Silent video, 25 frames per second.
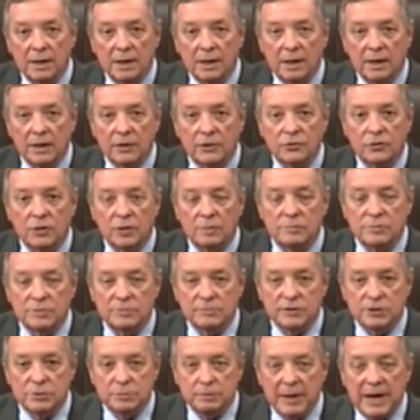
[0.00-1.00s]
in terms
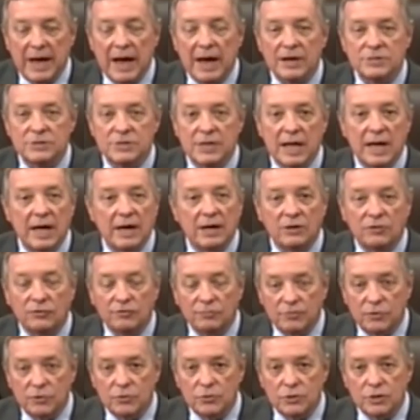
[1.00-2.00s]
of its past and its
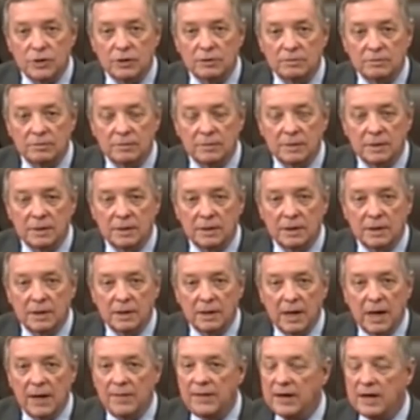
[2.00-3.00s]
future.
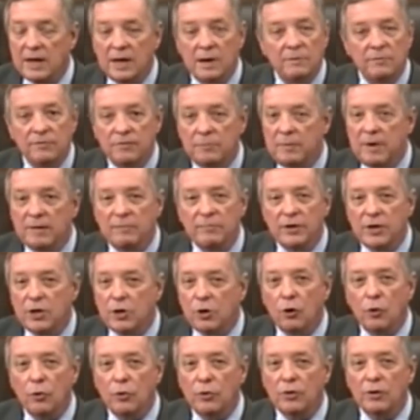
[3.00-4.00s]
And they come from every
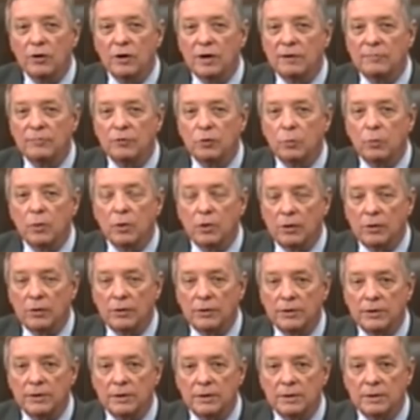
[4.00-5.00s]
corner of the
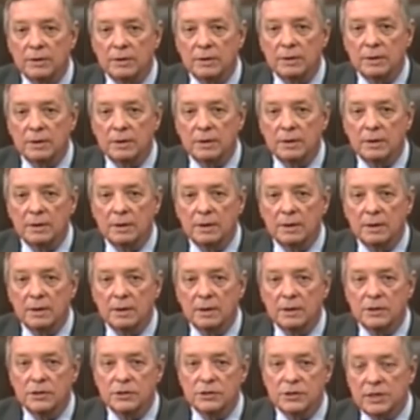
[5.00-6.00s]
world.
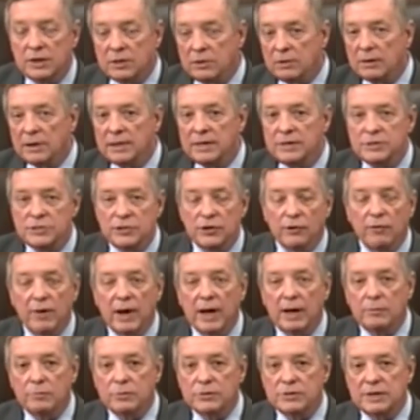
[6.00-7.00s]
Senator Lindsey
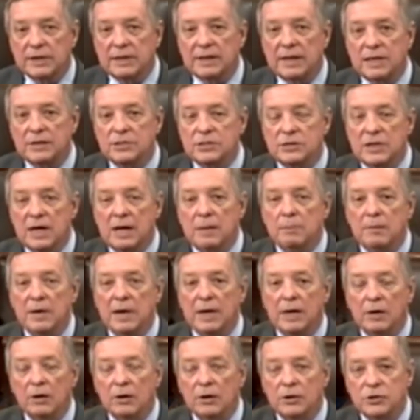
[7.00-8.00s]
Graham was at that same
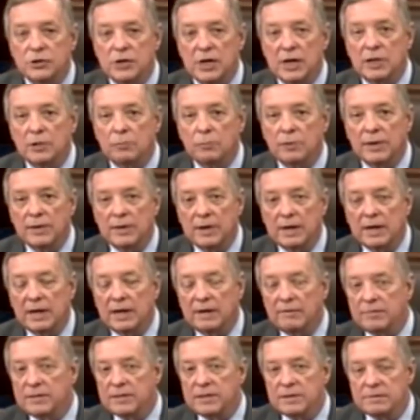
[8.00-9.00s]
meeting on January the
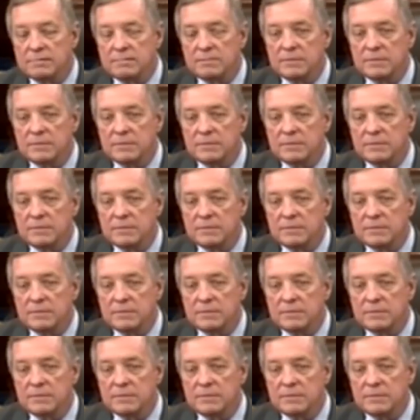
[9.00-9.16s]
11th.